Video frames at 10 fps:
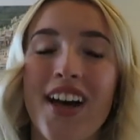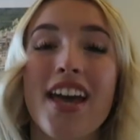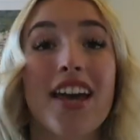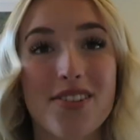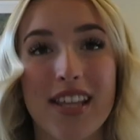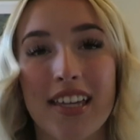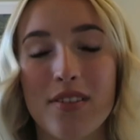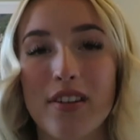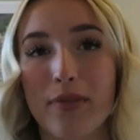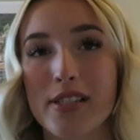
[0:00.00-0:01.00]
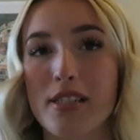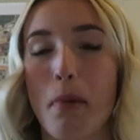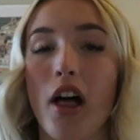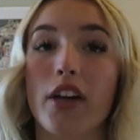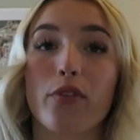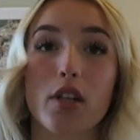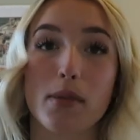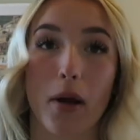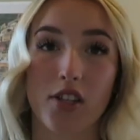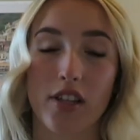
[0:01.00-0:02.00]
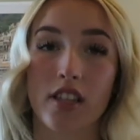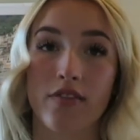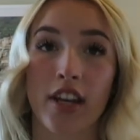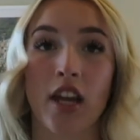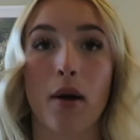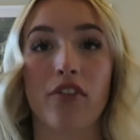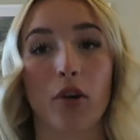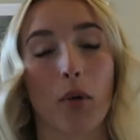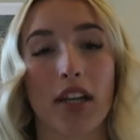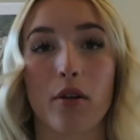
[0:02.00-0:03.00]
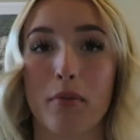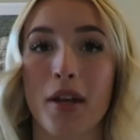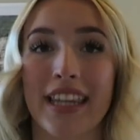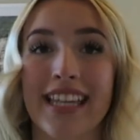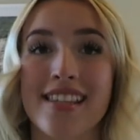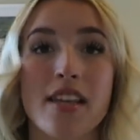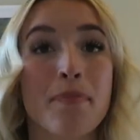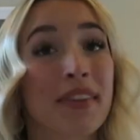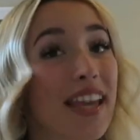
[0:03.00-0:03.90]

Huge thank you to Princess Polly for sponsoring this video and for working with me on this.